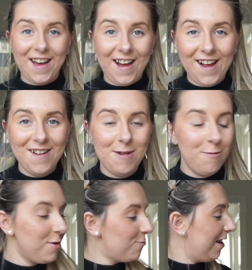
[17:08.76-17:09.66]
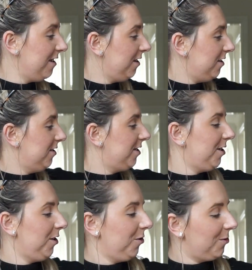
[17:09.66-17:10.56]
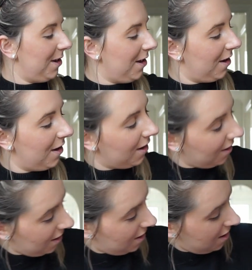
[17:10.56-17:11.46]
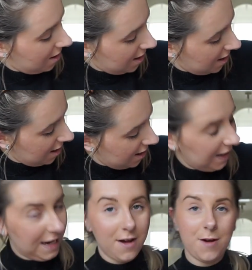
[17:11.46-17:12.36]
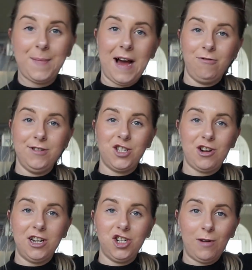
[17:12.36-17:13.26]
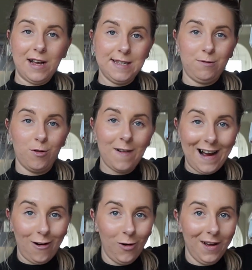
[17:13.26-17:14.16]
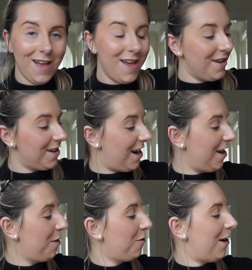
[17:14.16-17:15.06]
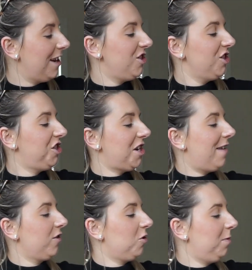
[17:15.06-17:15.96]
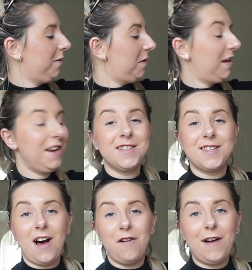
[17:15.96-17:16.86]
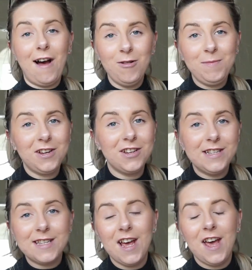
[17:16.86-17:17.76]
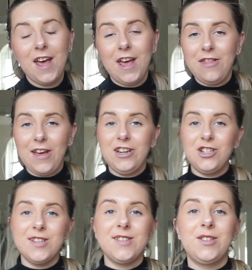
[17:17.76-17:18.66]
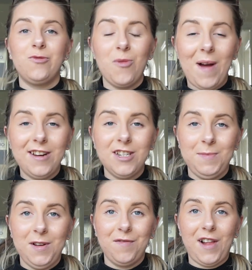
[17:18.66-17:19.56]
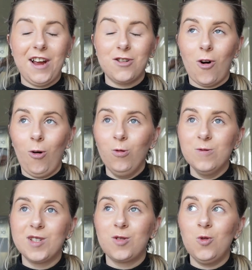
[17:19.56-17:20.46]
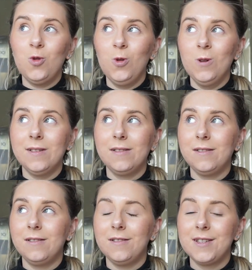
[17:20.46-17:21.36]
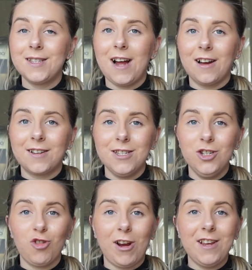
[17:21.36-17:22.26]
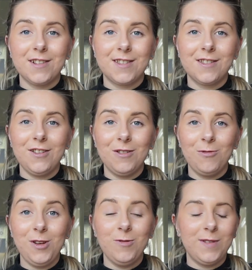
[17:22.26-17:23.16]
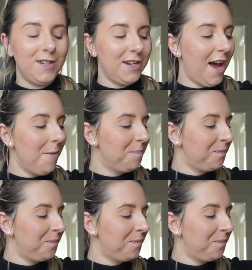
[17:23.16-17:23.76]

And we went into a pound stretcher whilst we were out, and I thought I'd just share a couple of things that I found because they just reminded me of like old school snacks and treats that we used to get.